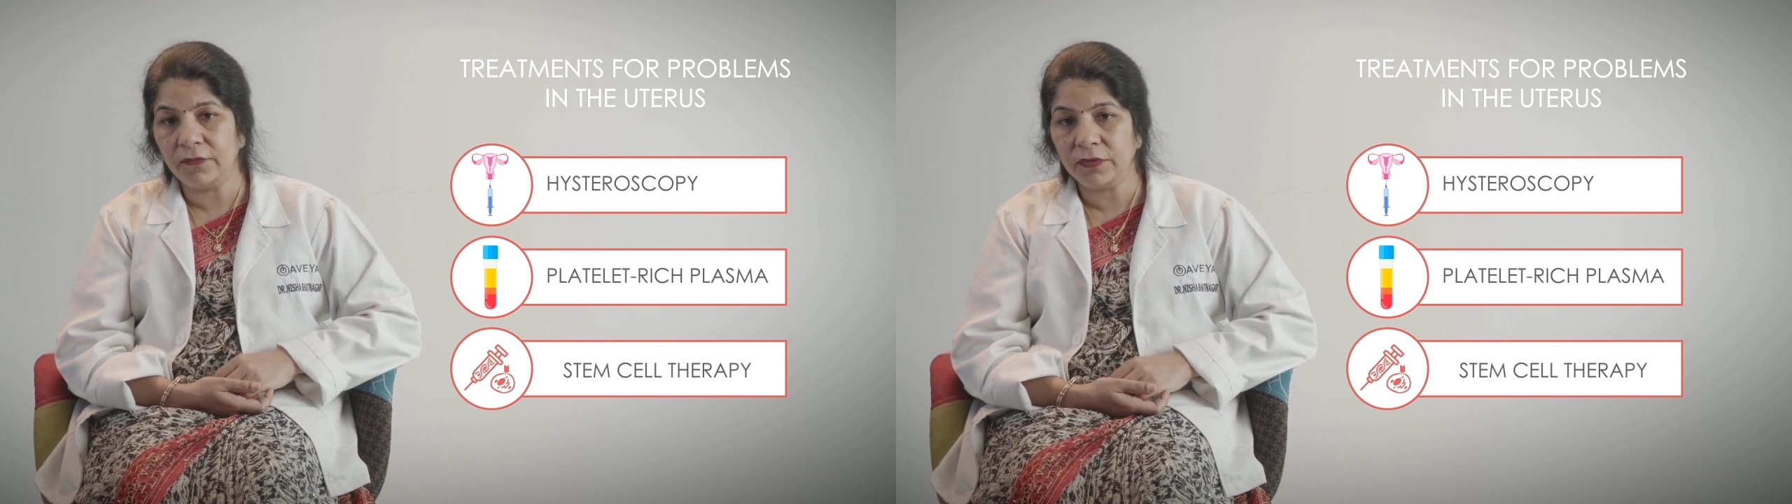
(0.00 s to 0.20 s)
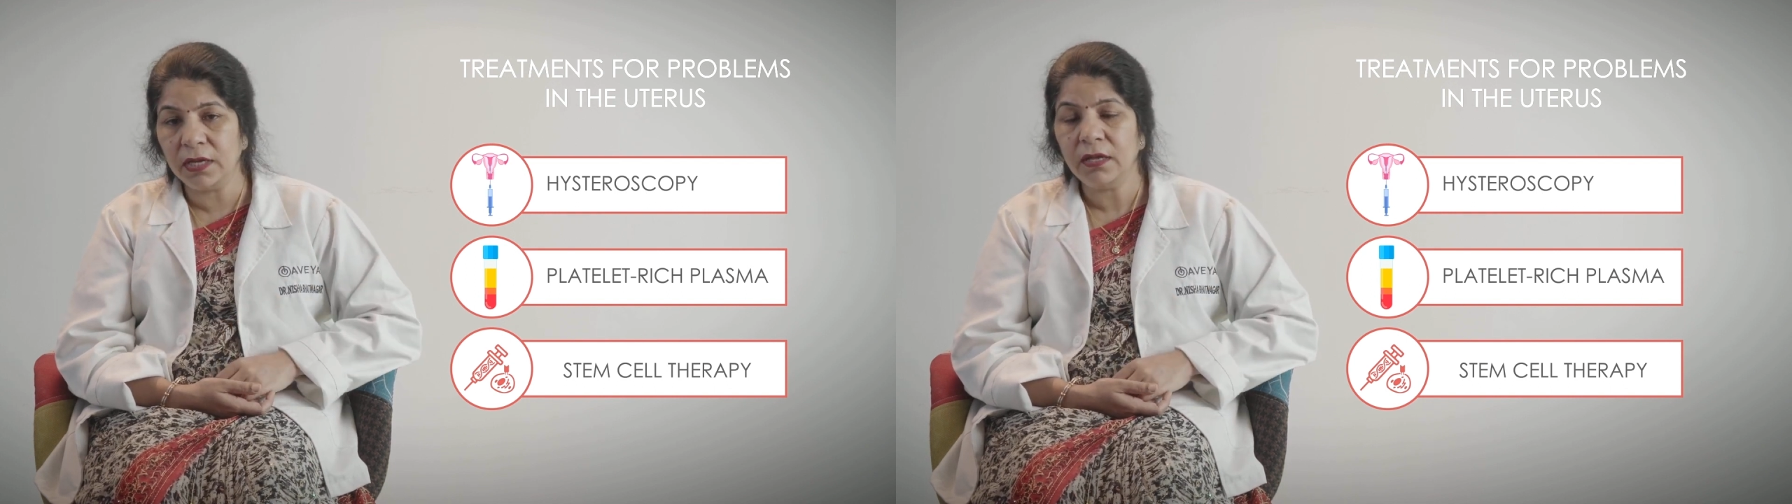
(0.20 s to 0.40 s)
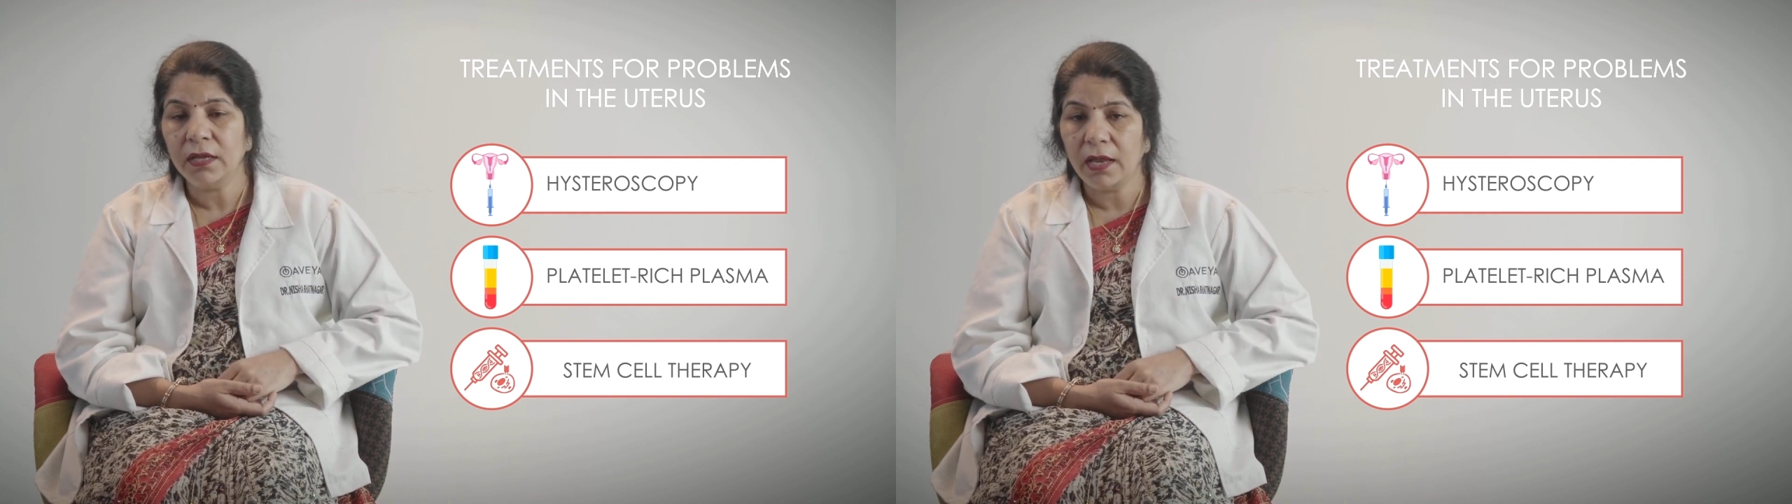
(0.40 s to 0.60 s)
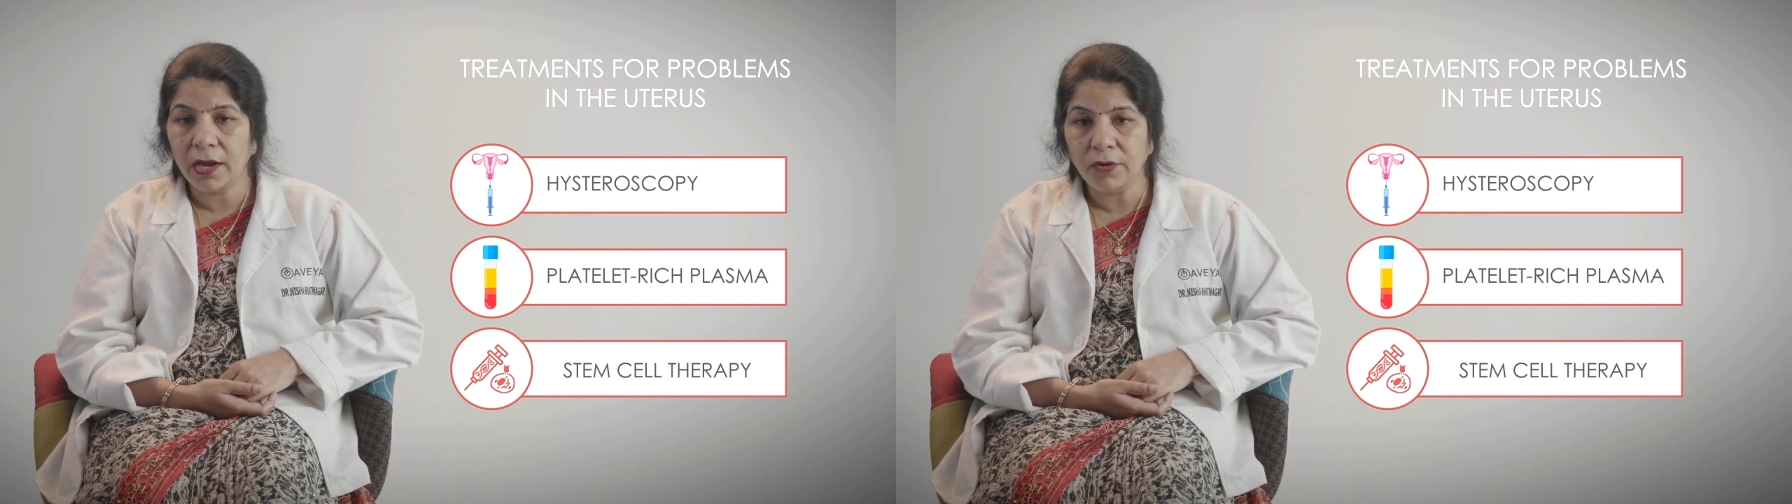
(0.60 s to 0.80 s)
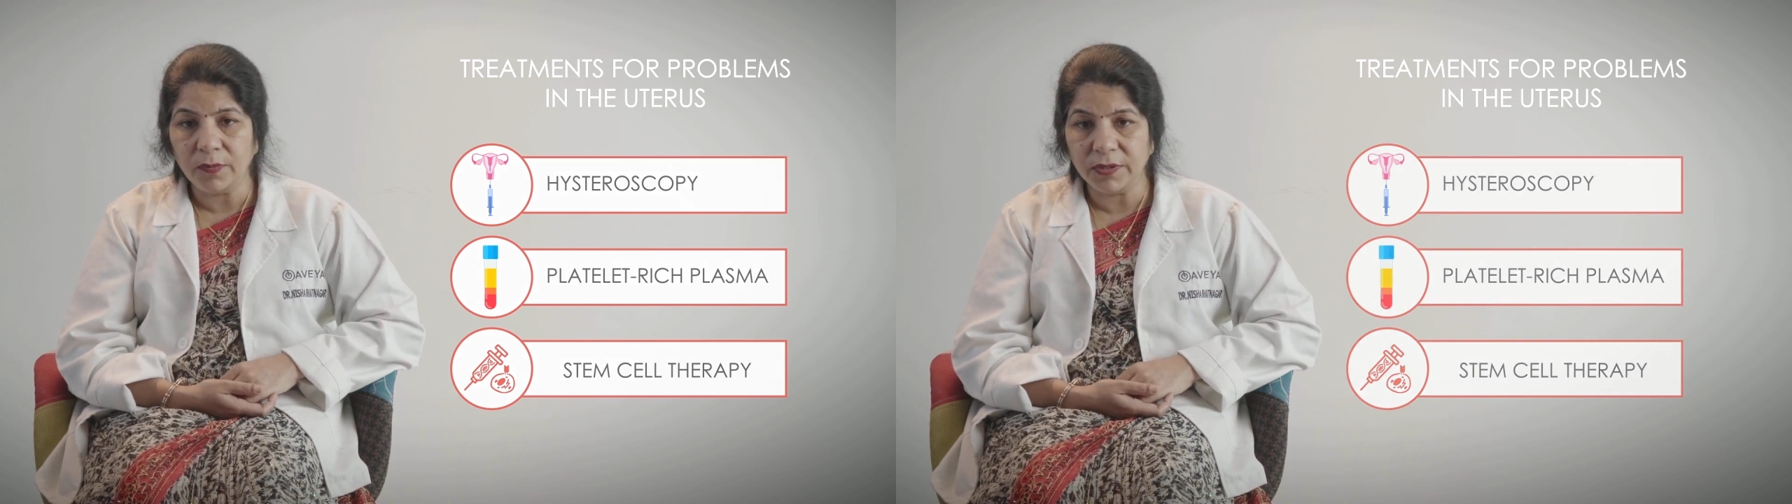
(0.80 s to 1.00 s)
of the
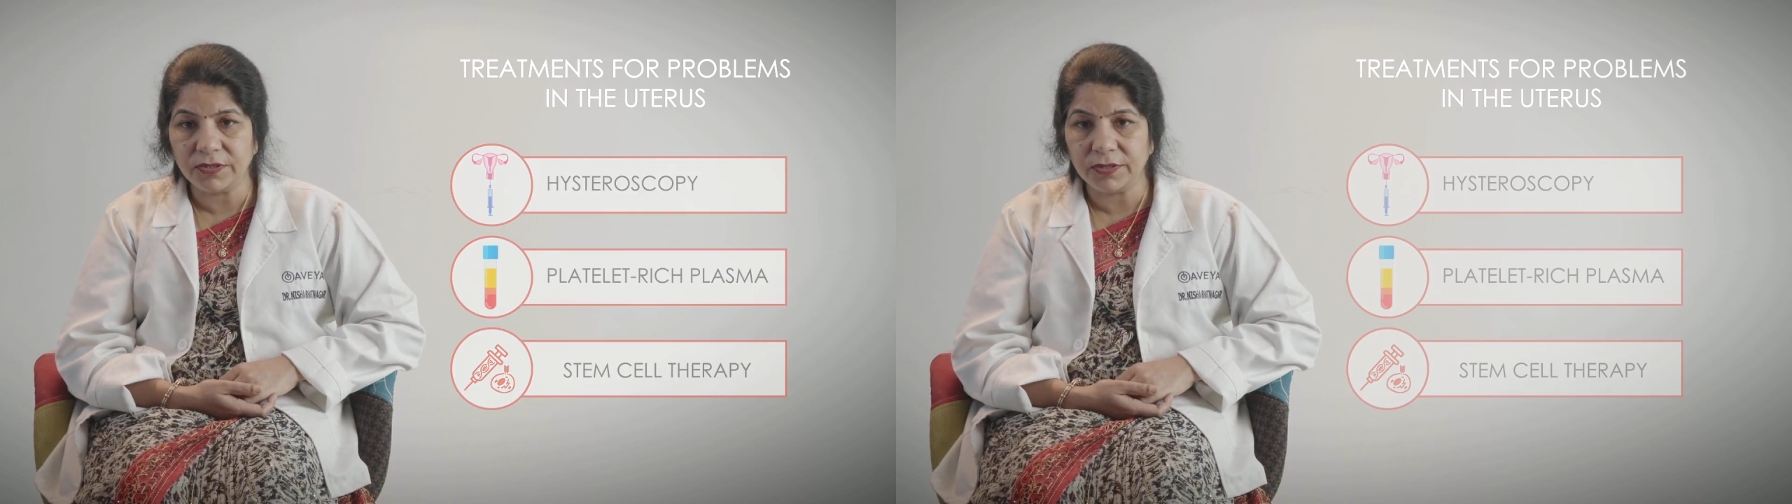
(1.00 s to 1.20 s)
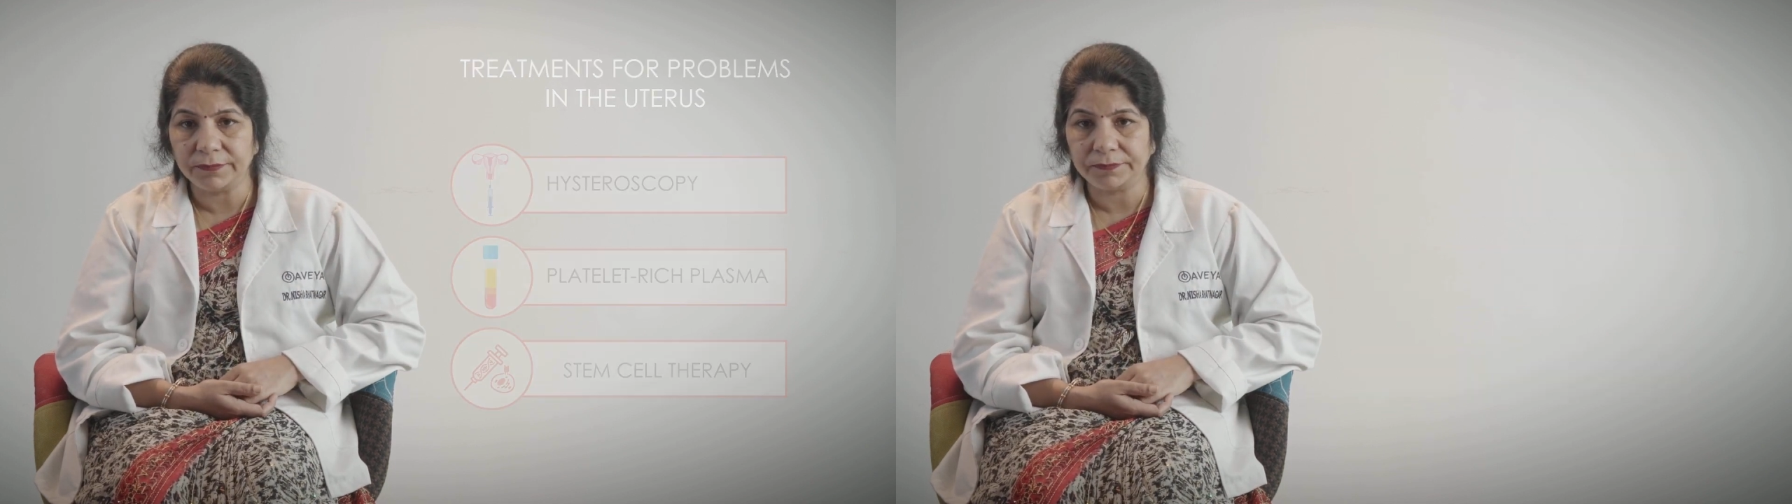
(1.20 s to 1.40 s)
endometrium.